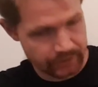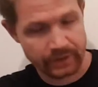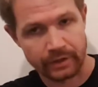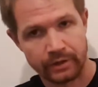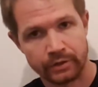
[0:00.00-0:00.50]

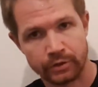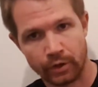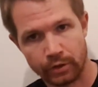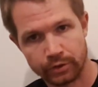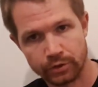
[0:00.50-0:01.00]
uh,
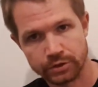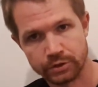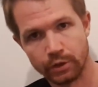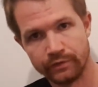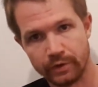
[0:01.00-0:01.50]
Göller
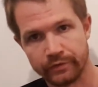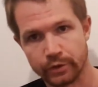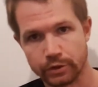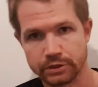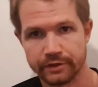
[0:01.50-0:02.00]
Drosendorf, of
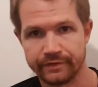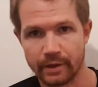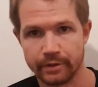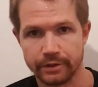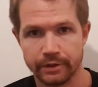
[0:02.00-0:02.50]
course the
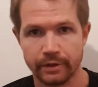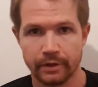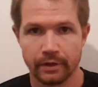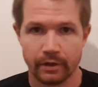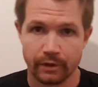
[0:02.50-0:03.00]
family
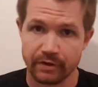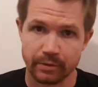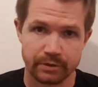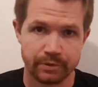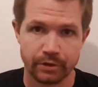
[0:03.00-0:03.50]

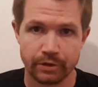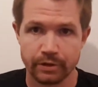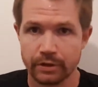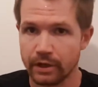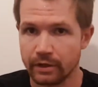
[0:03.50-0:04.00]
family
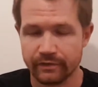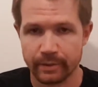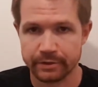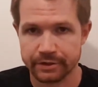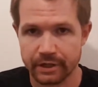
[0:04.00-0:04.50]
brewery,
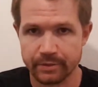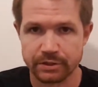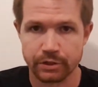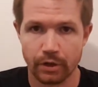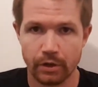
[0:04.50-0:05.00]
family name
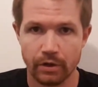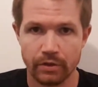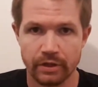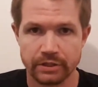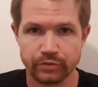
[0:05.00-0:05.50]
is Göller,
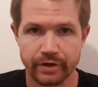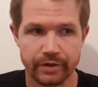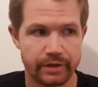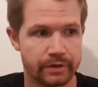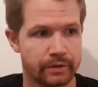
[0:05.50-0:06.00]
that's why
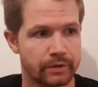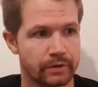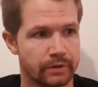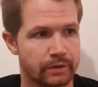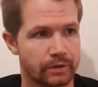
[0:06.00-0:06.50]
they
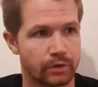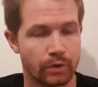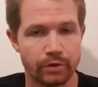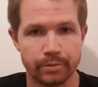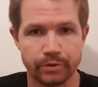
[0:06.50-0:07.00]

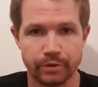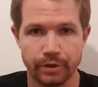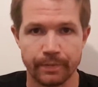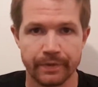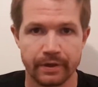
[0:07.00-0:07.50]
called the
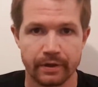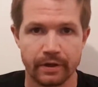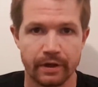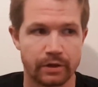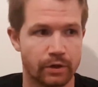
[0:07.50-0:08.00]
brewery
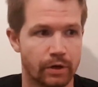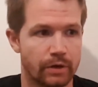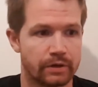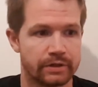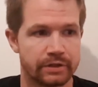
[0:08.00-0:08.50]
uh,
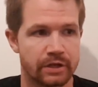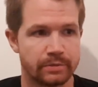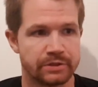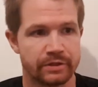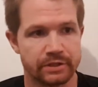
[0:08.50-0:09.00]
and it
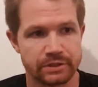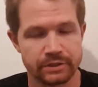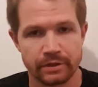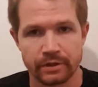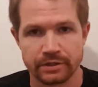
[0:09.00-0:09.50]
comes in this
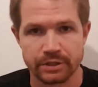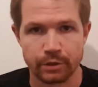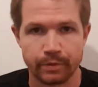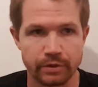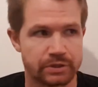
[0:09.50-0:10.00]

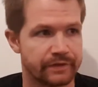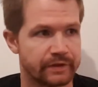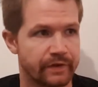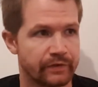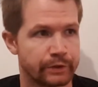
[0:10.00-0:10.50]

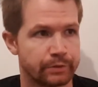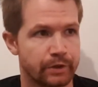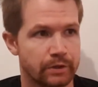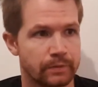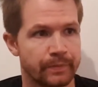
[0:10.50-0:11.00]
0.75 liter
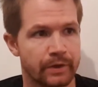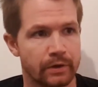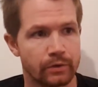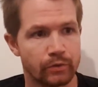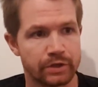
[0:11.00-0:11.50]
bottle
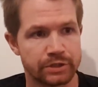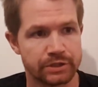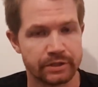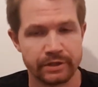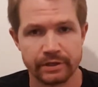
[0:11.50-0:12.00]
which
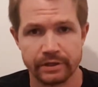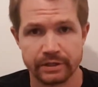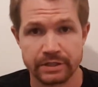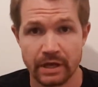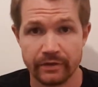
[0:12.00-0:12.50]

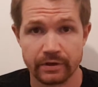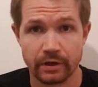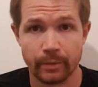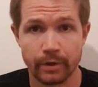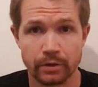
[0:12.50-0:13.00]
is having
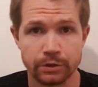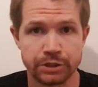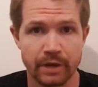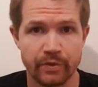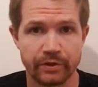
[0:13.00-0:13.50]
a bottle
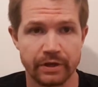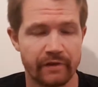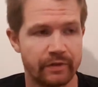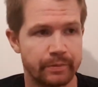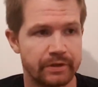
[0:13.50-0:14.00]
shape that I
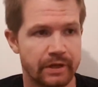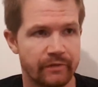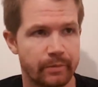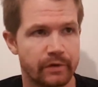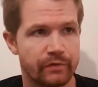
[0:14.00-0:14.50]
haven't been
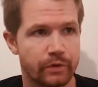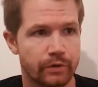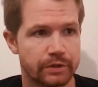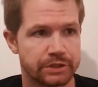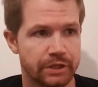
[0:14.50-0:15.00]
having before on
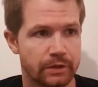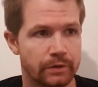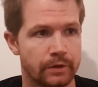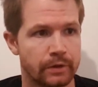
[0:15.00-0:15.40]
the channel.